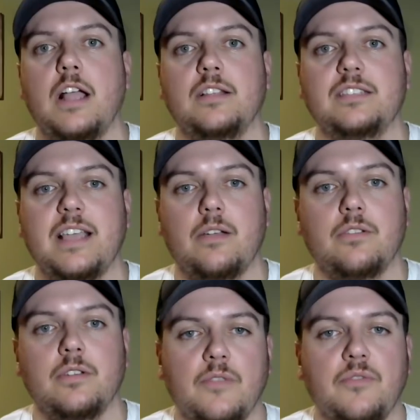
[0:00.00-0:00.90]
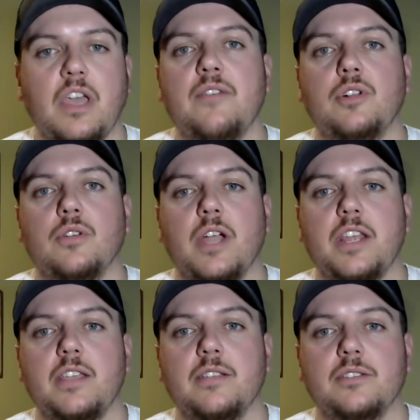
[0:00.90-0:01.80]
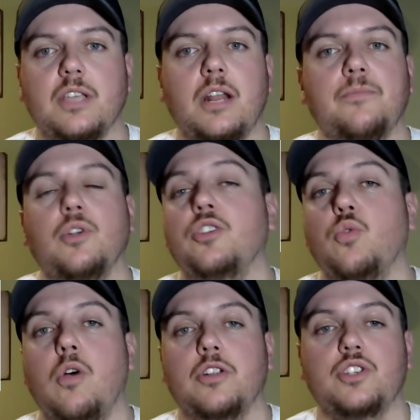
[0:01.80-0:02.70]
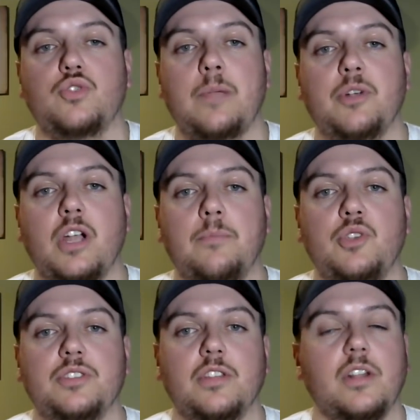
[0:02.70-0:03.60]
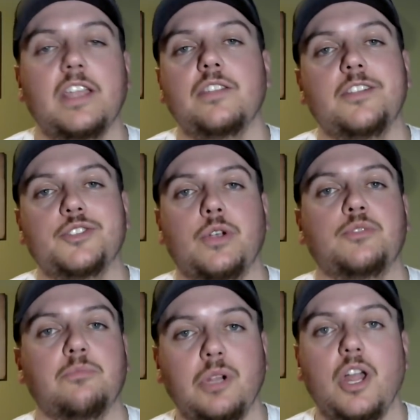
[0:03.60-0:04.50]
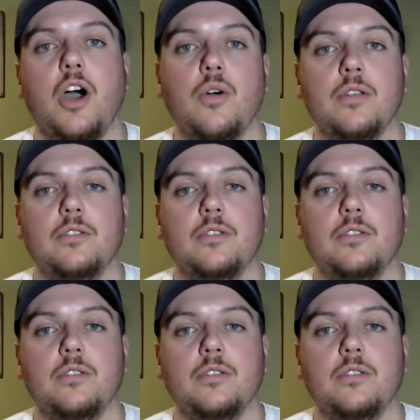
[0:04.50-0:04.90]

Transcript: Island Sound. If you haven't already, sign up for On the Water Striper Cup using the link in the description below.